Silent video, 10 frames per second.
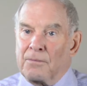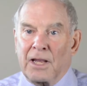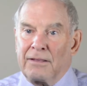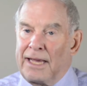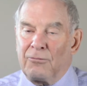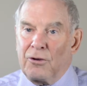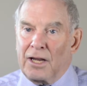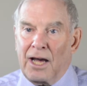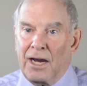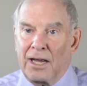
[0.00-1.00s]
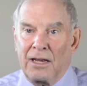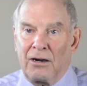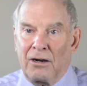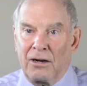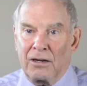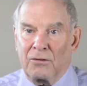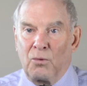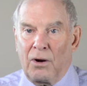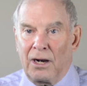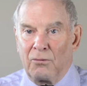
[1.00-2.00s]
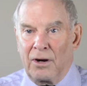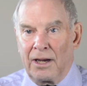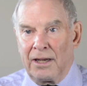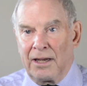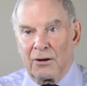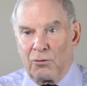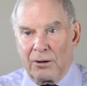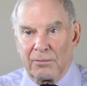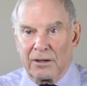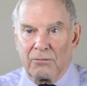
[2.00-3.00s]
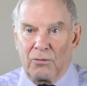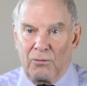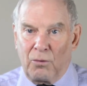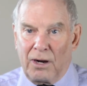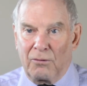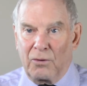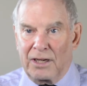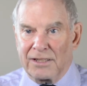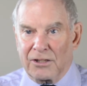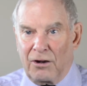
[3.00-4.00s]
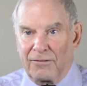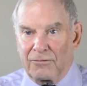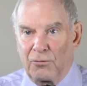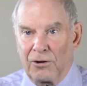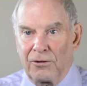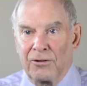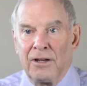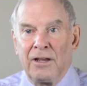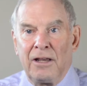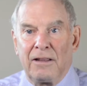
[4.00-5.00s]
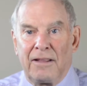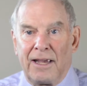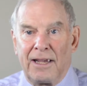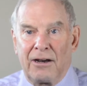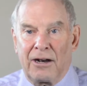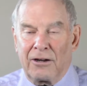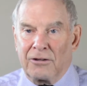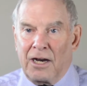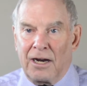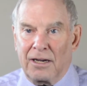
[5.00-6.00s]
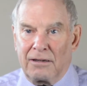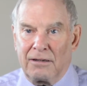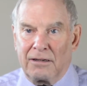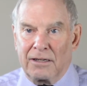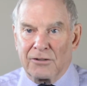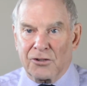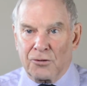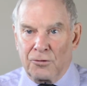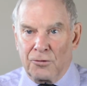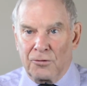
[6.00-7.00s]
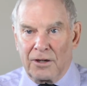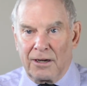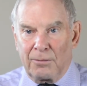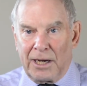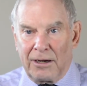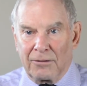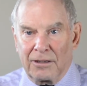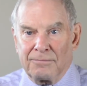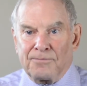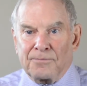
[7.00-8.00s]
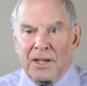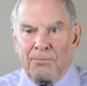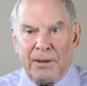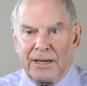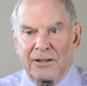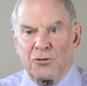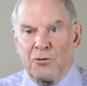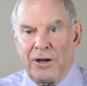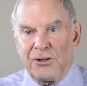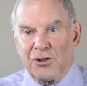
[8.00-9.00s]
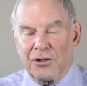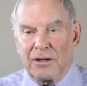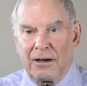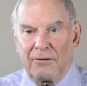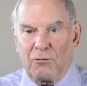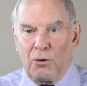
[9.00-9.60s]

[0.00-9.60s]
they rely on Huawei equipment, Huawei software. They are not concerned about penetration of